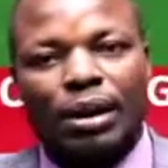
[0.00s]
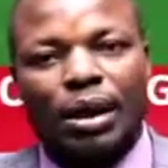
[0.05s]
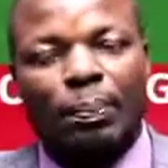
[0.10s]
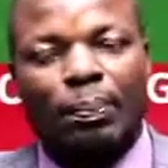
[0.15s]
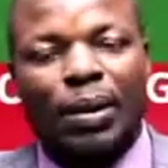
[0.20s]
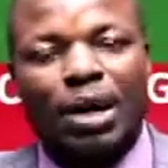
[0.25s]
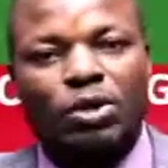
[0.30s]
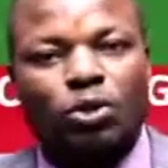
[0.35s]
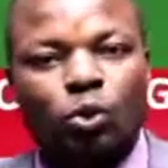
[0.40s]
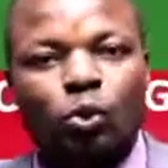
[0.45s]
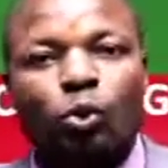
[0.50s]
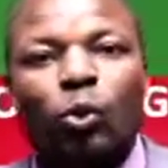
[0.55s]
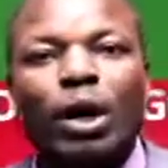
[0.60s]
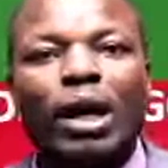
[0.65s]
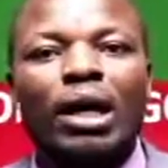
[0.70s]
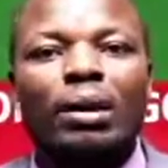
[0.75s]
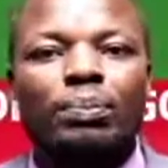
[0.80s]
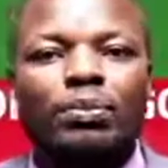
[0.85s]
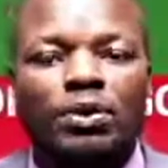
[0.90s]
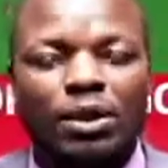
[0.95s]
a person who
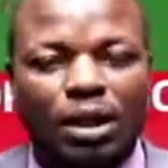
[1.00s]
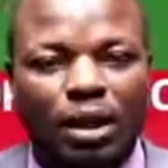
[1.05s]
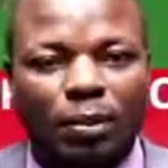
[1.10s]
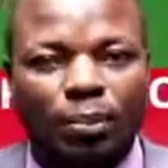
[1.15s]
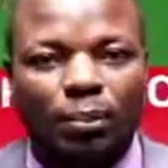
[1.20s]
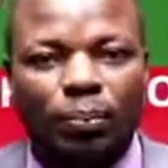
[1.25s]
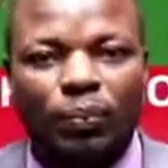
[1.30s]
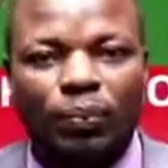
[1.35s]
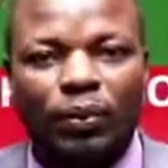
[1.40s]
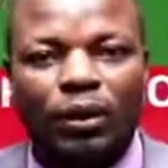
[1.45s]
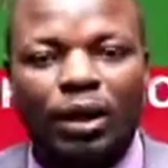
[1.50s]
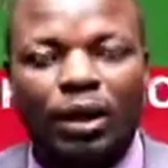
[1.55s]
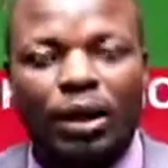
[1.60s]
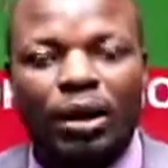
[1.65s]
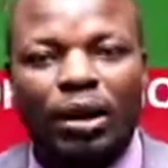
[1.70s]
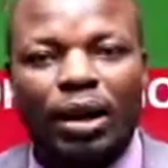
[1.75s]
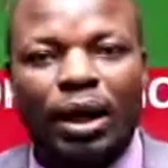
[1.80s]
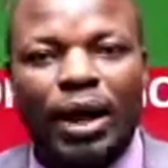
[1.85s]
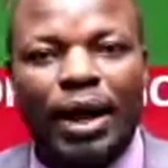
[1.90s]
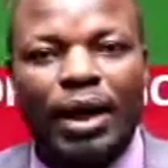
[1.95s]
helps him.
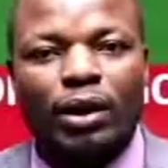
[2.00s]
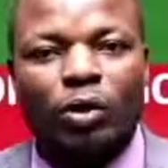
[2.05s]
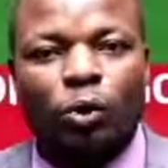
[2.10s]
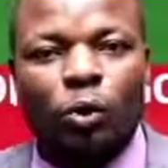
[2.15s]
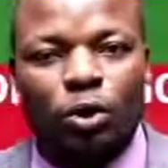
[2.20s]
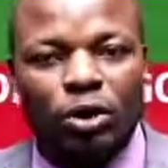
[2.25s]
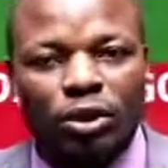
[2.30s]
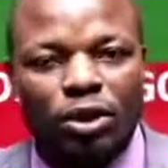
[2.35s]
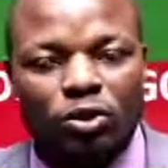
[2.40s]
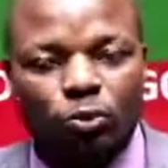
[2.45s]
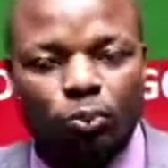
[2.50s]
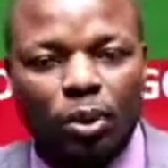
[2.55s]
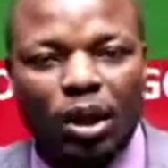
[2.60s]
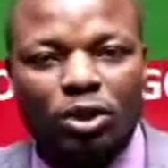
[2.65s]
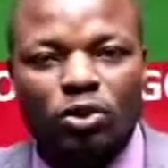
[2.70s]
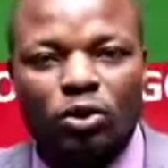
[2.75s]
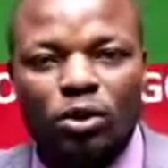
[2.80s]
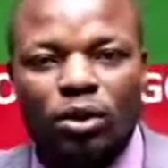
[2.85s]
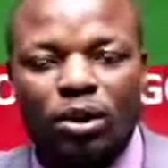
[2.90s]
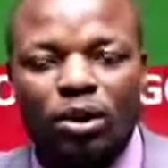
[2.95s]
And who is this
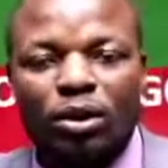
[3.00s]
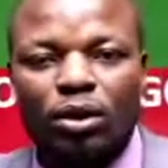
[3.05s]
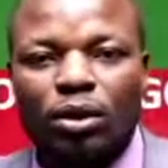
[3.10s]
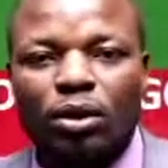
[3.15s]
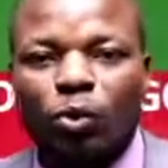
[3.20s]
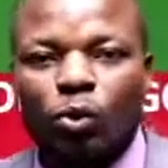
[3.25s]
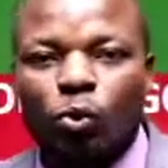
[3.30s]
person?